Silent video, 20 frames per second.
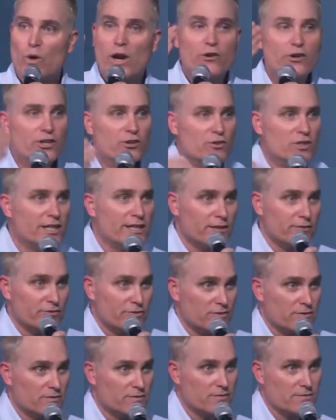where do you
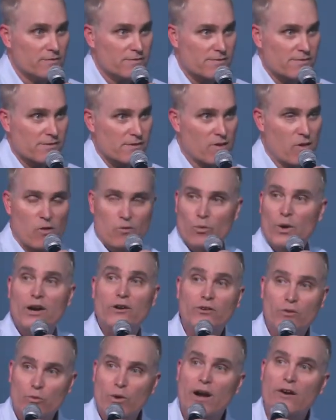live?
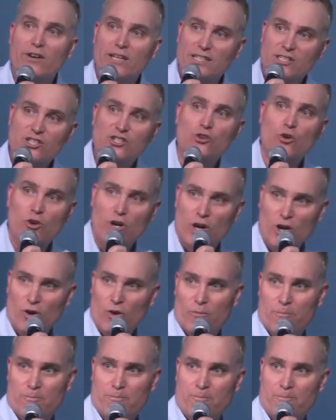Where, where is your
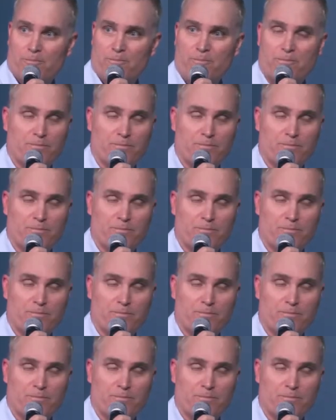home?